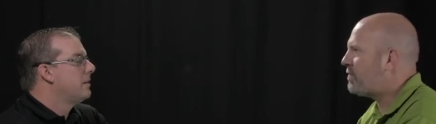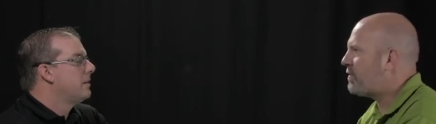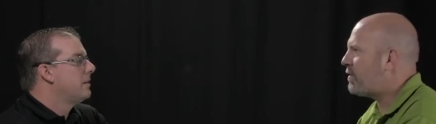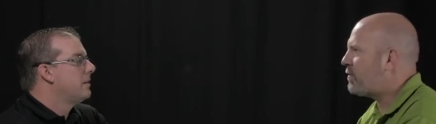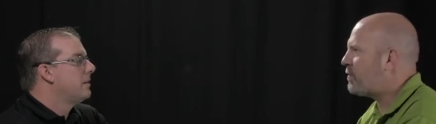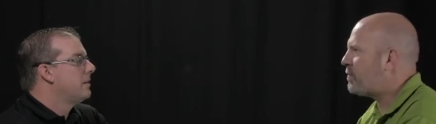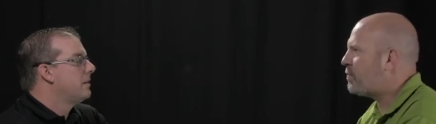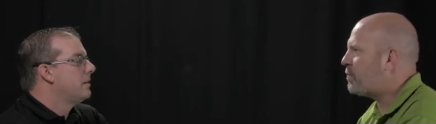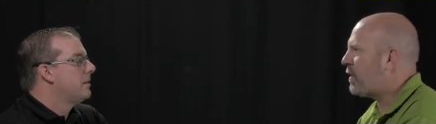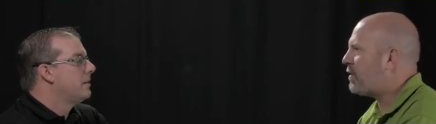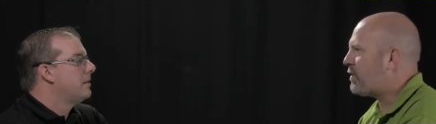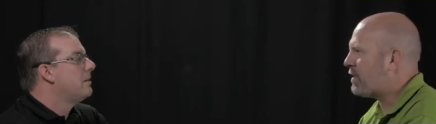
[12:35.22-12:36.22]
Speaker 1: there's
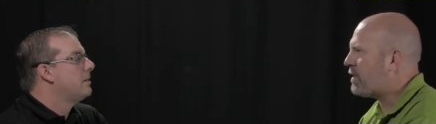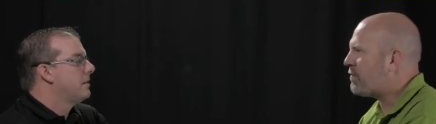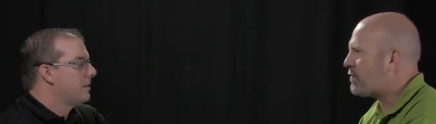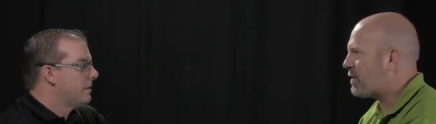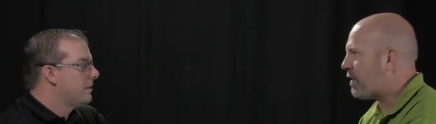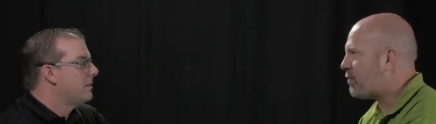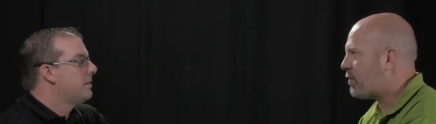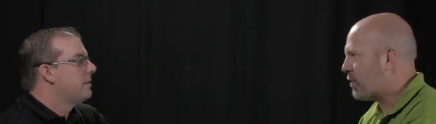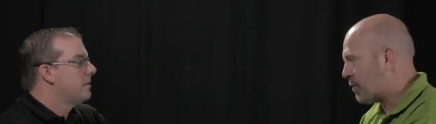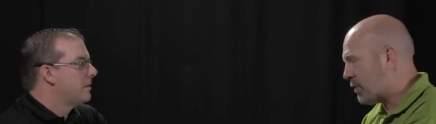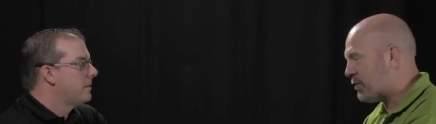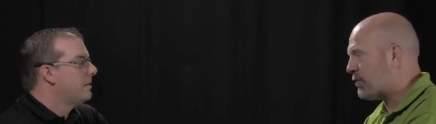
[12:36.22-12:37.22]
barely enough to cover an
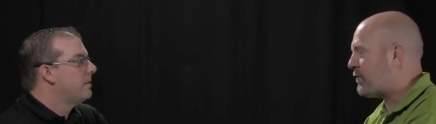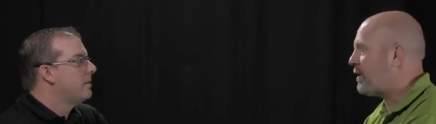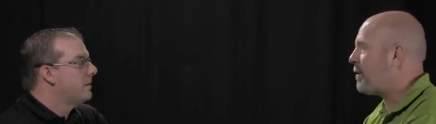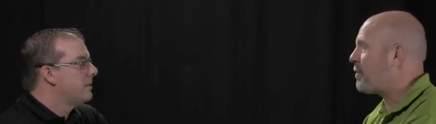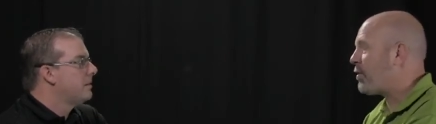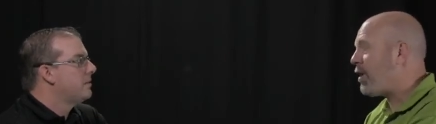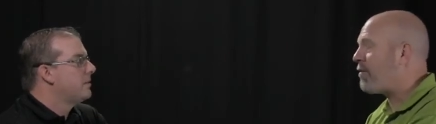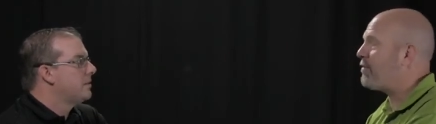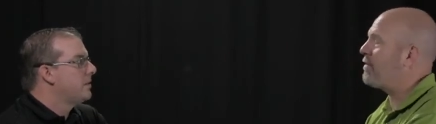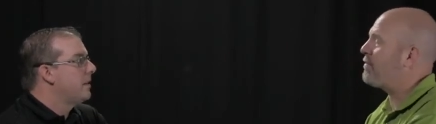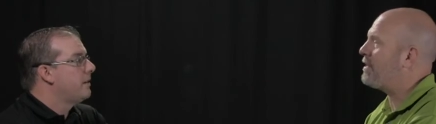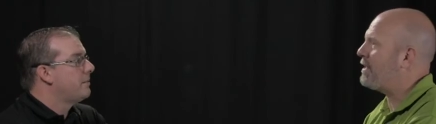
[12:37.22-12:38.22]
emergency cup of
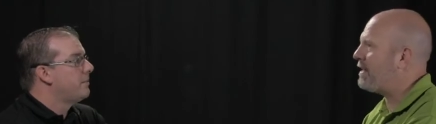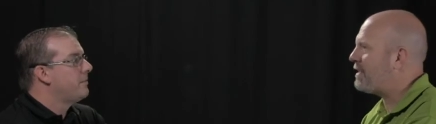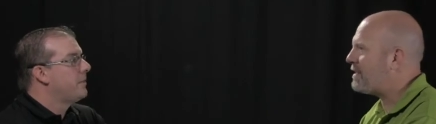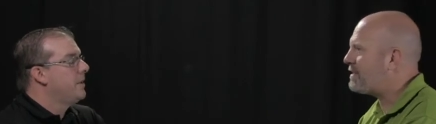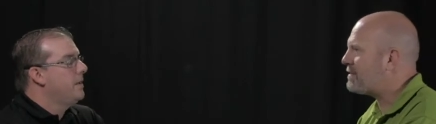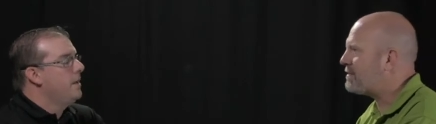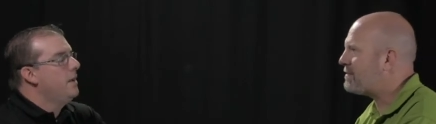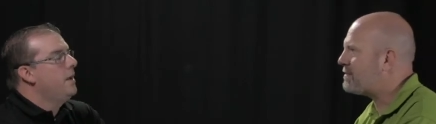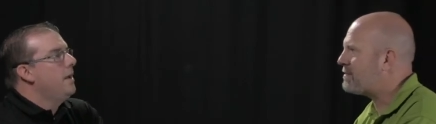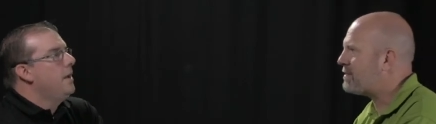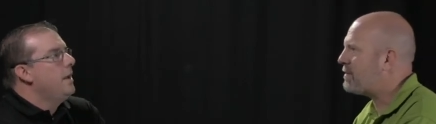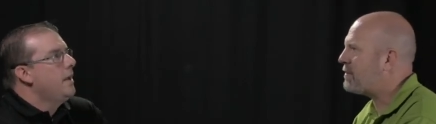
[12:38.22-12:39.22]
coffee if yeah. needed it.
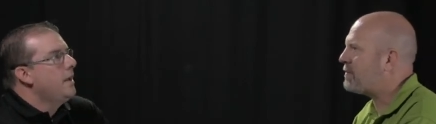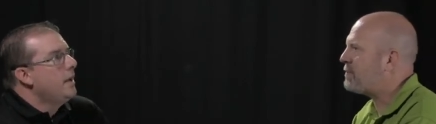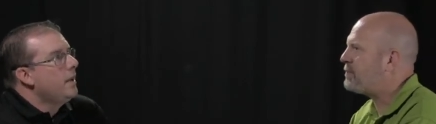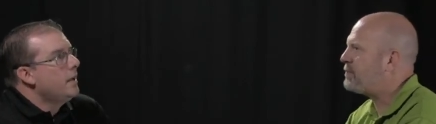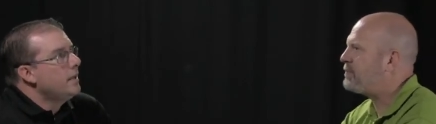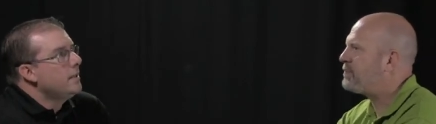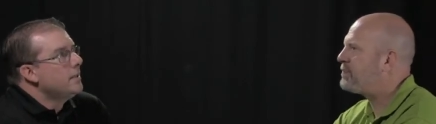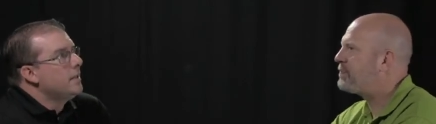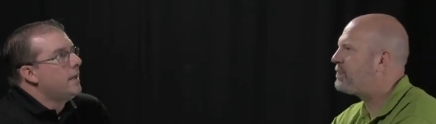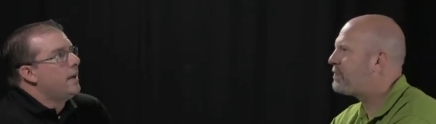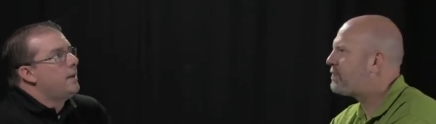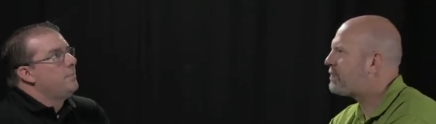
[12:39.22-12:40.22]
So,
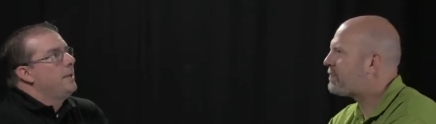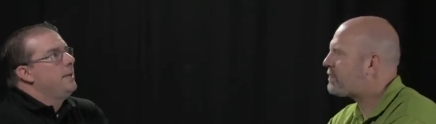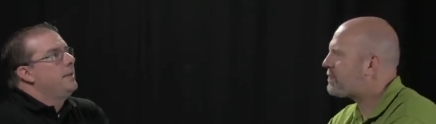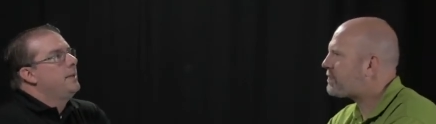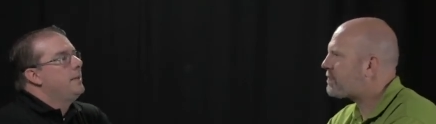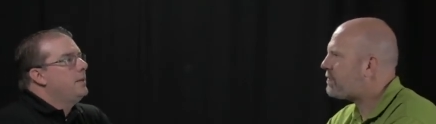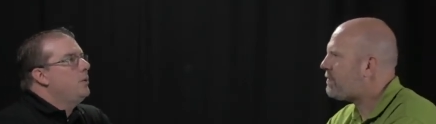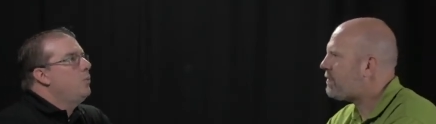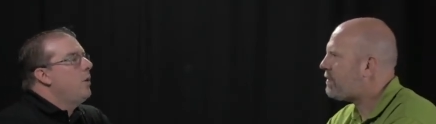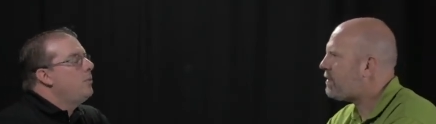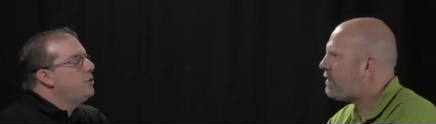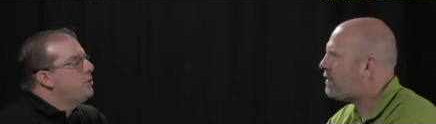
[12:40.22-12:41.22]
Speaker 2: um,
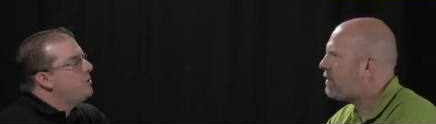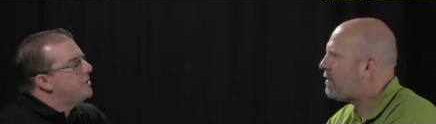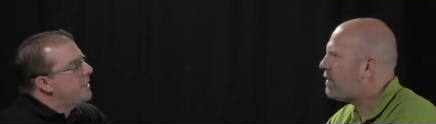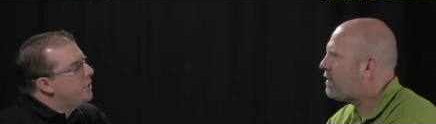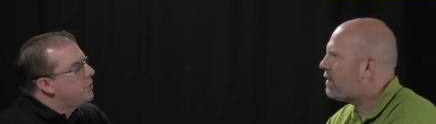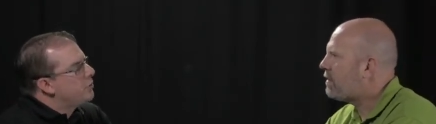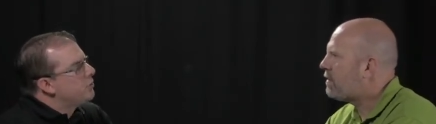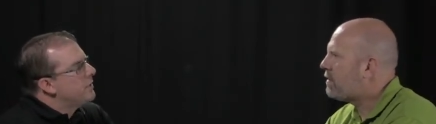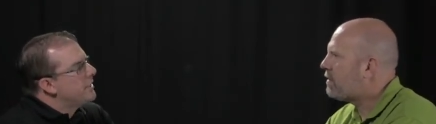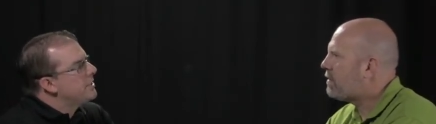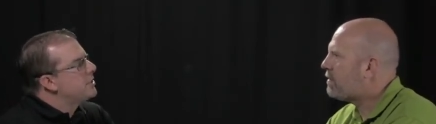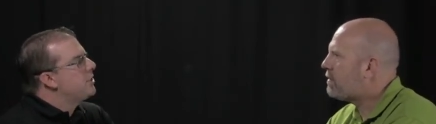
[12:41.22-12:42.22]
what would you say your
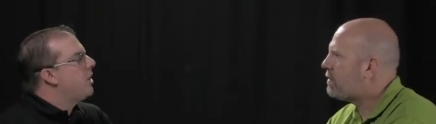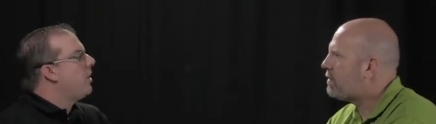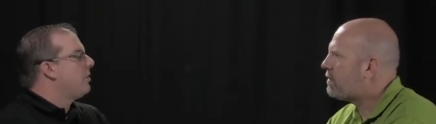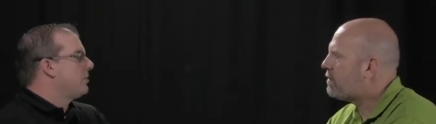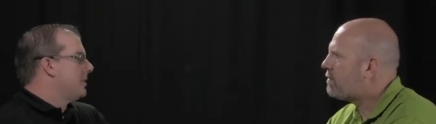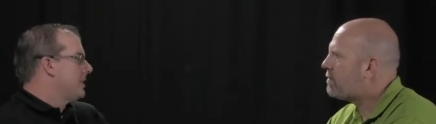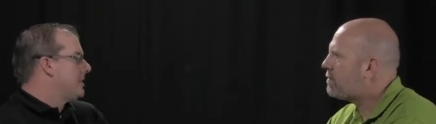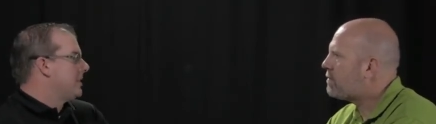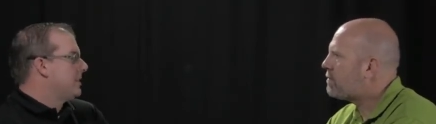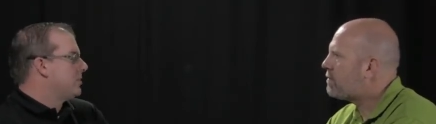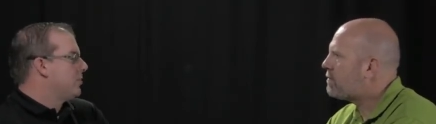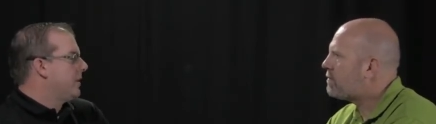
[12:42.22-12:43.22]
risk tolerance
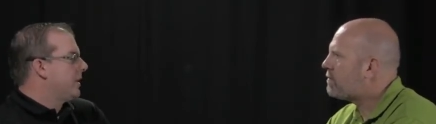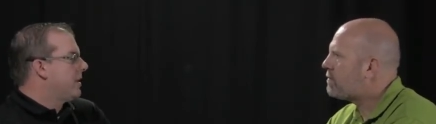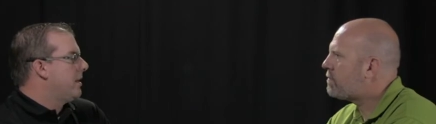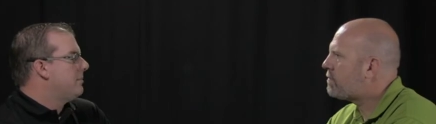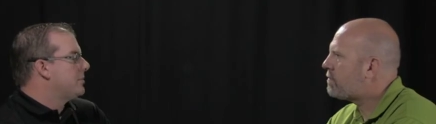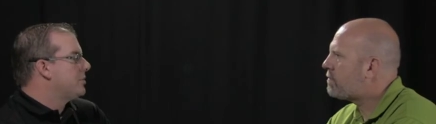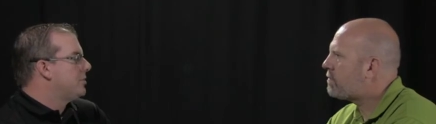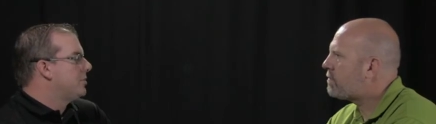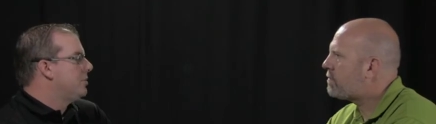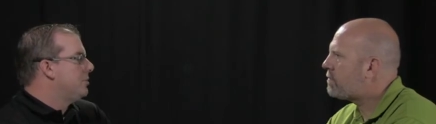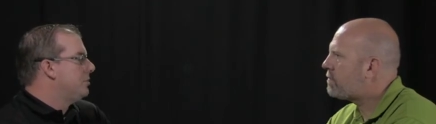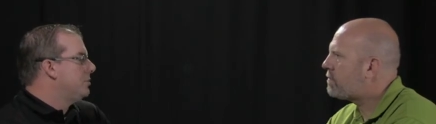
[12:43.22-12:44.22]
is when it comes
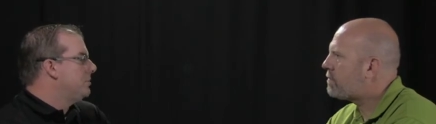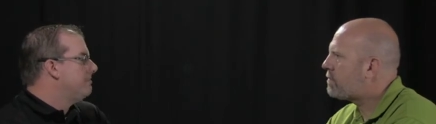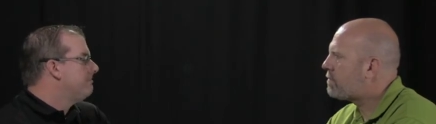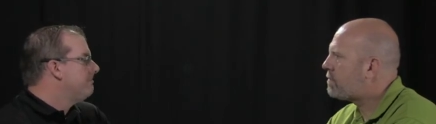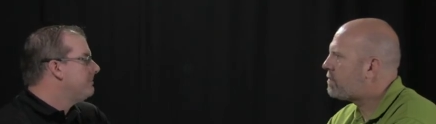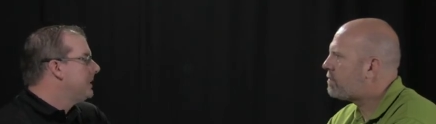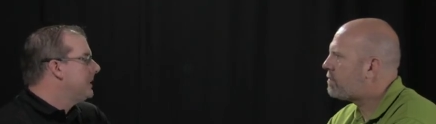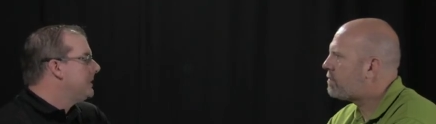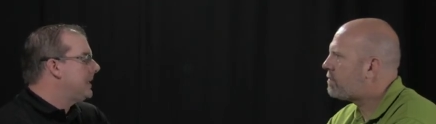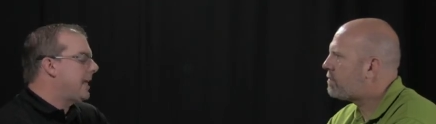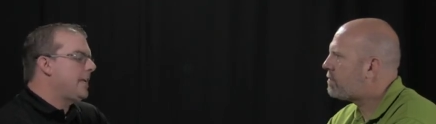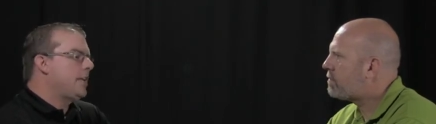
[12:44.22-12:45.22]
to
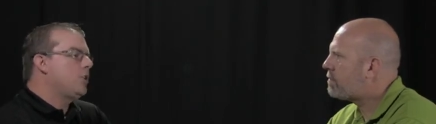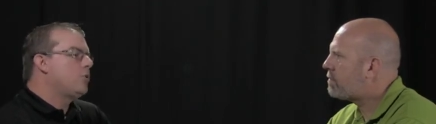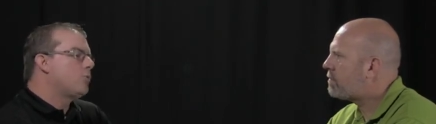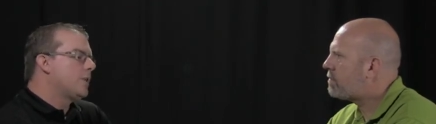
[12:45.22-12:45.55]
taking